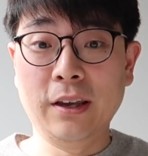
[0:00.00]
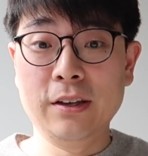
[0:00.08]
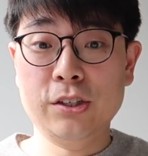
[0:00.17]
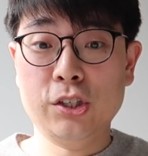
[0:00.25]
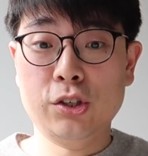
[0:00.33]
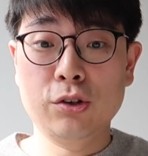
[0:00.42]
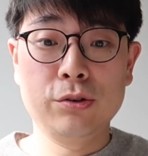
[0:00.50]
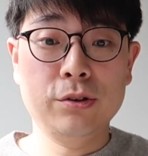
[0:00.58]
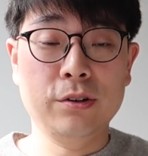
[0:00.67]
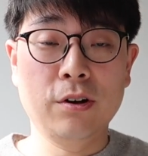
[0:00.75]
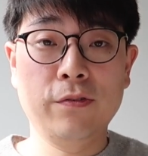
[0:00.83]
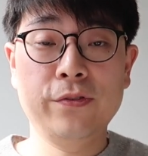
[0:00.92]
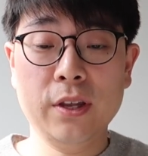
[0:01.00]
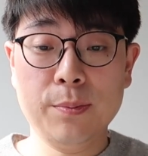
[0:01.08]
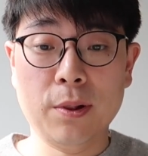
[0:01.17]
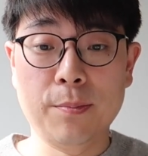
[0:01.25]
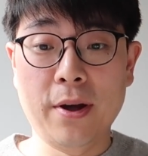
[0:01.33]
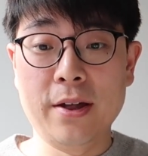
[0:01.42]
is children of
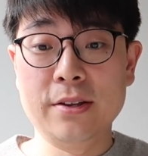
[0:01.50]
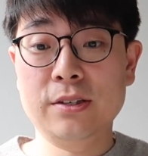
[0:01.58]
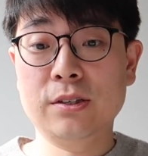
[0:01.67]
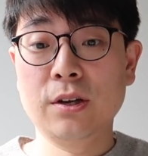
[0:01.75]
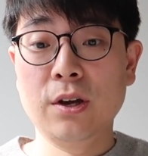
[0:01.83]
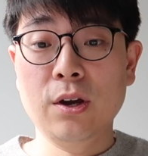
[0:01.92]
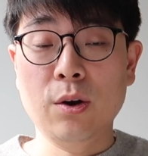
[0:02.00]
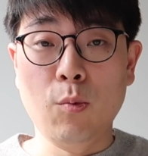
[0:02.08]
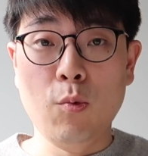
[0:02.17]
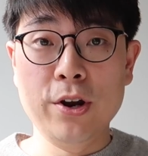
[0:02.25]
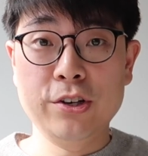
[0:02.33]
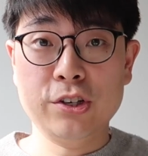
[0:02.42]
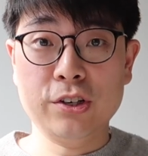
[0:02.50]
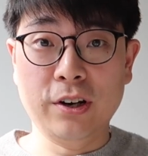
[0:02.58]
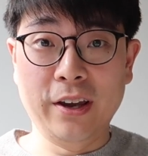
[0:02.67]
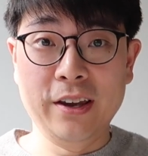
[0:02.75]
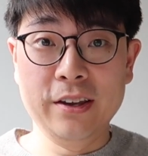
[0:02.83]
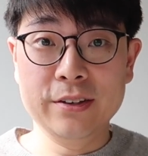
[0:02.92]
diplomats, which
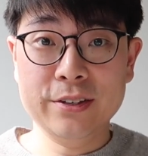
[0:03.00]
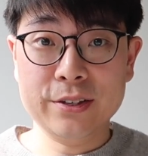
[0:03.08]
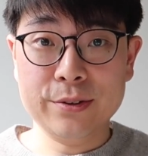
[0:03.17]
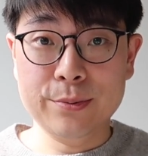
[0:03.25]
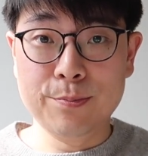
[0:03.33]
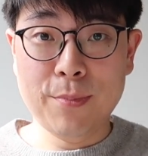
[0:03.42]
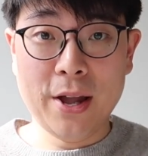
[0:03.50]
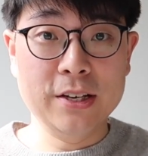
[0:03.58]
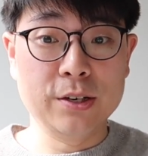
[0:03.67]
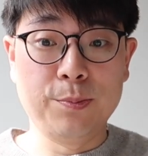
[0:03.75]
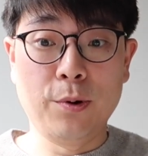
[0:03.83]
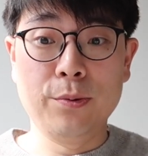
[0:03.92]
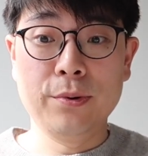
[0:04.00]
is manageable